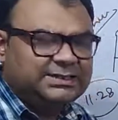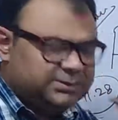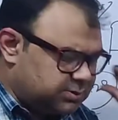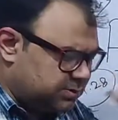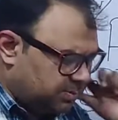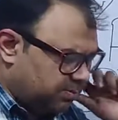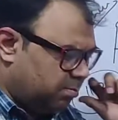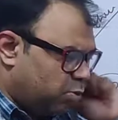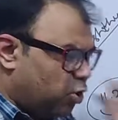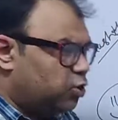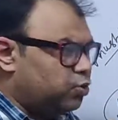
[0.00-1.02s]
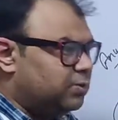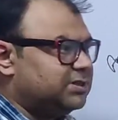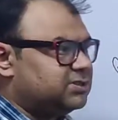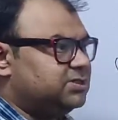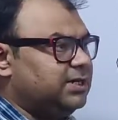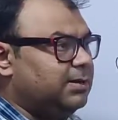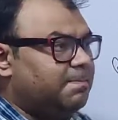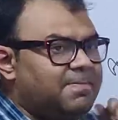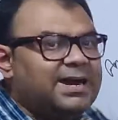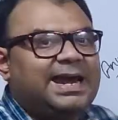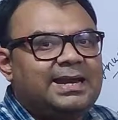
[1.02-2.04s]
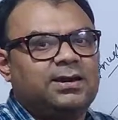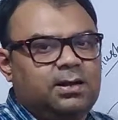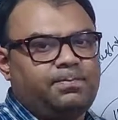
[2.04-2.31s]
is more towards the mechanical